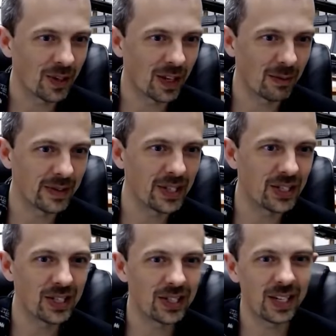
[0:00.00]
a couple of
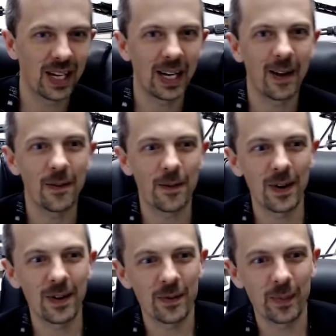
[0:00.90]
inches sticking out the
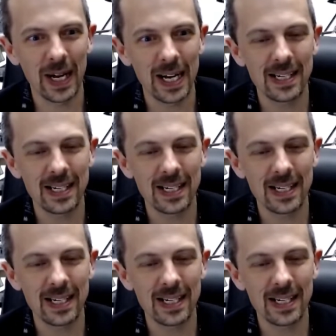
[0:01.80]
front of the blade?